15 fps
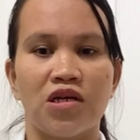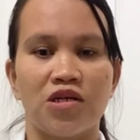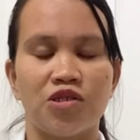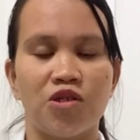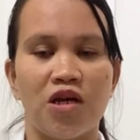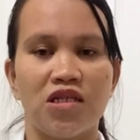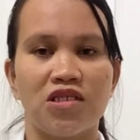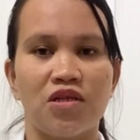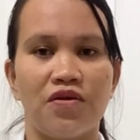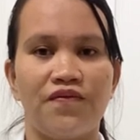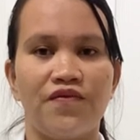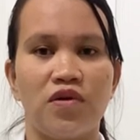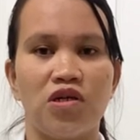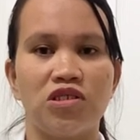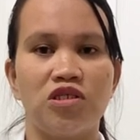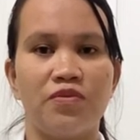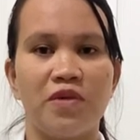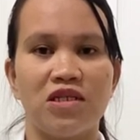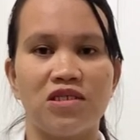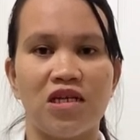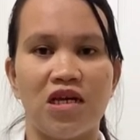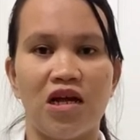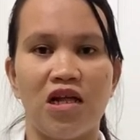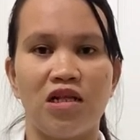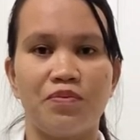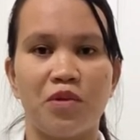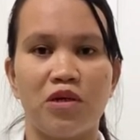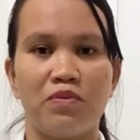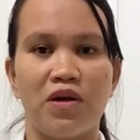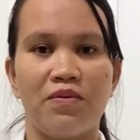Traits of good domestic
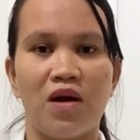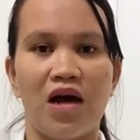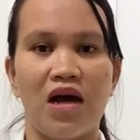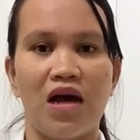helper, Ma'am.